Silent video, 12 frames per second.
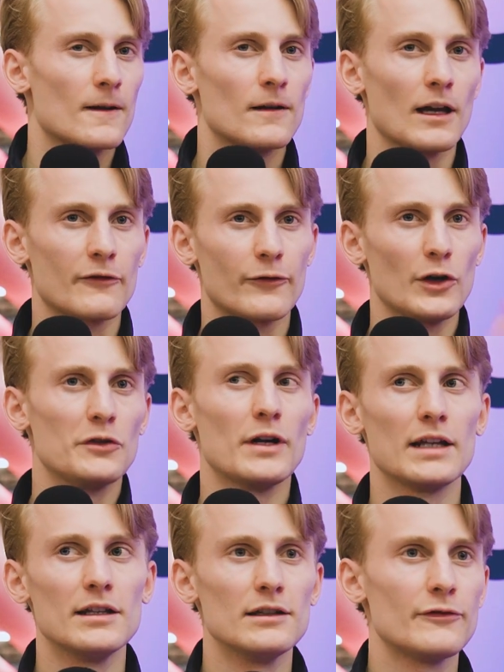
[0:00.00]
like further
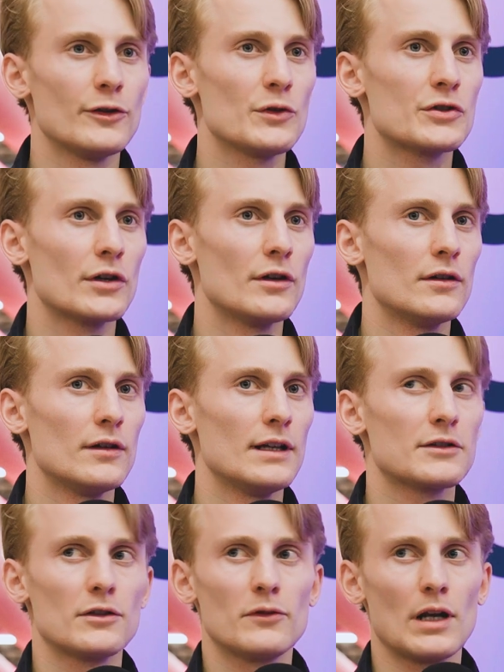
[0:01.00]
ahead in the future
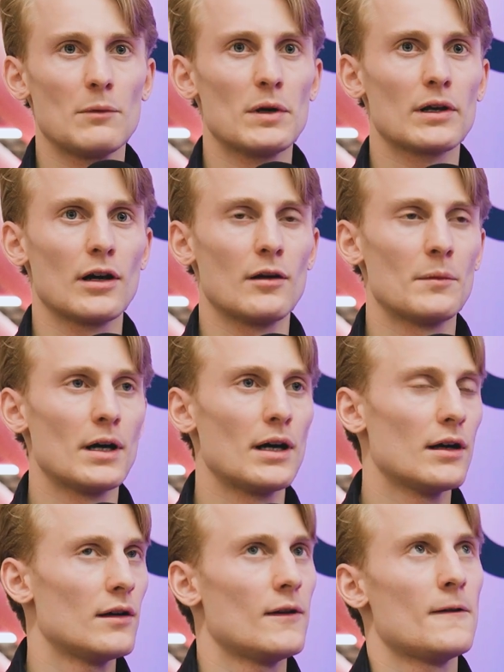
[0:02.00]
it could really become
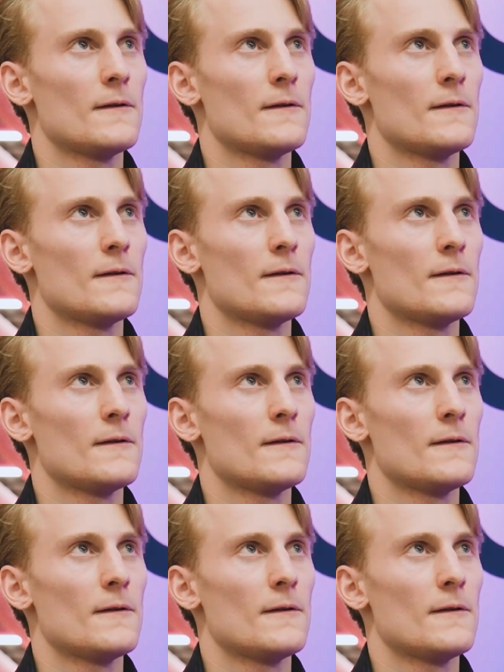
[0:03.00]
a, uh,